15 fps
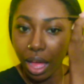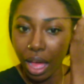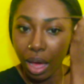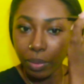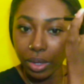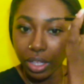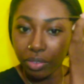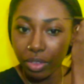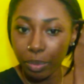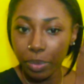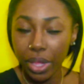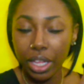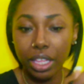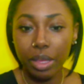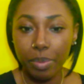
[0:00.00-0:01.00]
I would
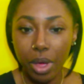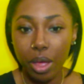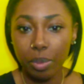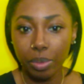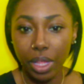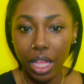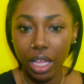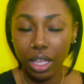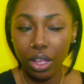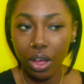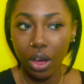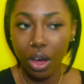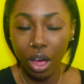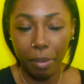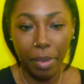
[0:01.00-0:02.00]
even pick him up like
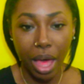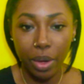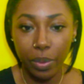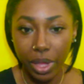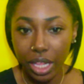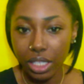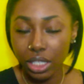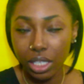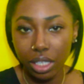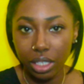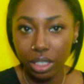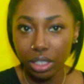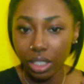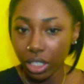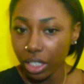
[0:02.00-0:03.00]
on my way
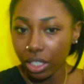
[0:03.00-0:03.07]
to